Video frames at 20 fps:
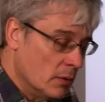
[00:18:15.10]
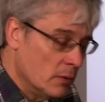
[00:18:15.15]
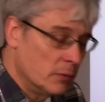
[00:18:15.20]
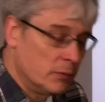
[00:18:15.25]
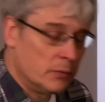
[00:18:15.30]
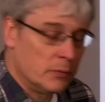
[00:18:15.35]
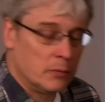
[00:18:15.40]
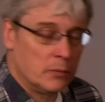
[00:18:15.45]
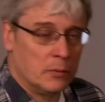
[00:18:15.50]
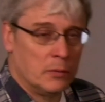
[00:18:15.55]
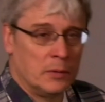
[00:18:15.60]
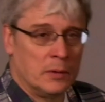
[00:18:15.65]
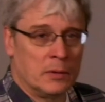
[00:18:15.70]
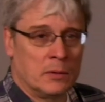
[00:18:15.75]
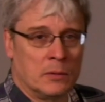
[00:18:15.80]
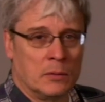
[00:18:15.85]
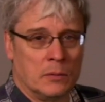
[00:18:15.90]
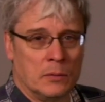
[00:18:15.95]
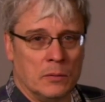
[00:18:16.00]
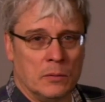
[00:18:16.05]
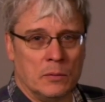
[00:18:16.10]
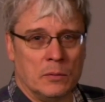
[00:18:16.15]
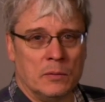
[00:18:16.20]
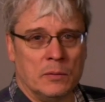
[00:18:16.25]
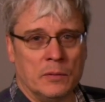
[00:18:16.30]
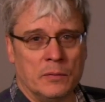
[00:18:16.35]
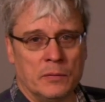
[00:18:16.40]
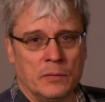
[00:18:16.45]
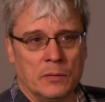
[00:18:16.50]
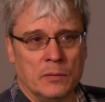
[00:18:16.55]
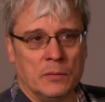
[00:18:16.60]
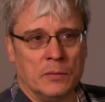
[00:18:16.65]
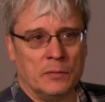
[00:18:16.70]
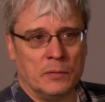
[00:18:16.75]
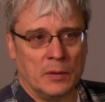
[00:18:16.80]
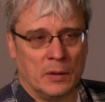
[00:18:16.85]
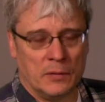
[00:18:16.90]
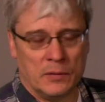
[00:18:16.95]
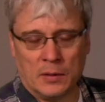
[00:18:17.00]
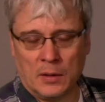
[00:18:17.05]
also include, if you, if
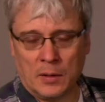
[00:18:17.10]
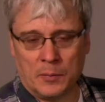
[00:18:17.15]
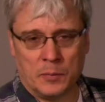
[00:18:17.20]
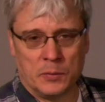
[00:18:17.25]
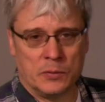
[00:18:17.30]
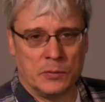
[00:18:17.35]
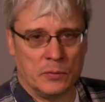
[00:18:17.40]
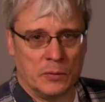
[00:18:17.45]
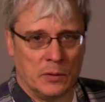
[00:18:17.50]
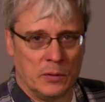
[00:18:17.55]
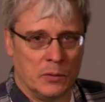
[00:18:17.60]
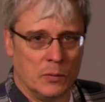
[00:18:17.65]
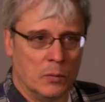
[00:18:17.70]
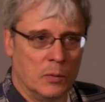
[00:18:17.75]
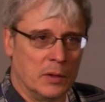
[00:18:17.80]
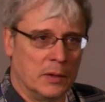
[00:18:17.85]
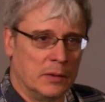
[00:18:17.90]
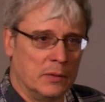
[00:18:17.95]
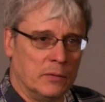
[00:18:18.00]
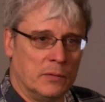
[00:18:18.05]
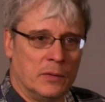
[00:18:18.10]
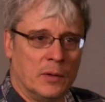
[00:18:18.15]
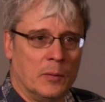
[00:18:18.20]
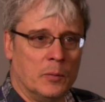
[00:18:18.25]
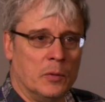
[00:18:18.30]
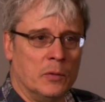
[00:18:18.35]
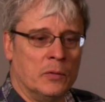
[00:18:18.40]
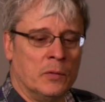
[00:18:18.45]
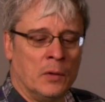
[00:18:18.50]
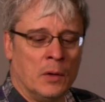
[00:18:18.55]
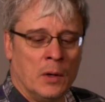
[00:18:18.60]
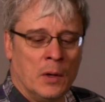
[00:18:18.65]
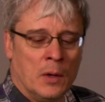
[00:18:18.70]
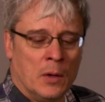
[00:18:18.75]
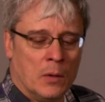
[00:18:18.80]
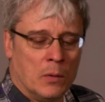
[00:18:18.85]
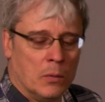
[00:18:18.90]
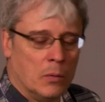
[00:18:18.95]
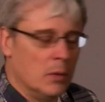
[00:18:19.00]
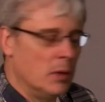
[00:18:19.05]
you had the opportunity to work in summers
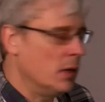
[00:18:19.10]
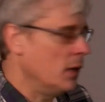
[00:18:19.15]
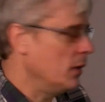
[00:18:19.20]
or